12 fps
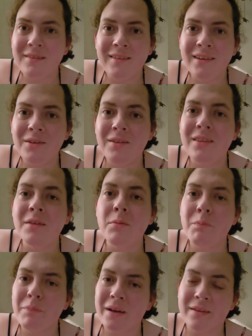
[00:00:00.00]
did the
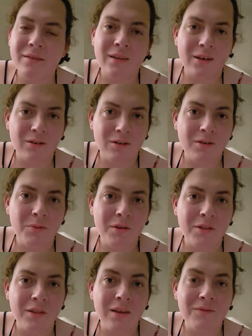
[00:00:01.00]
best they could
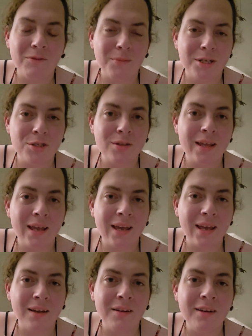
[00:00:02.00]
with the information they
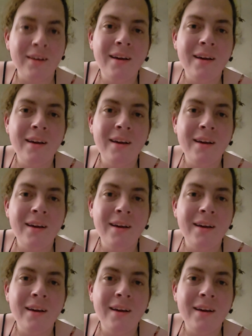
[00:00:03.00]
had.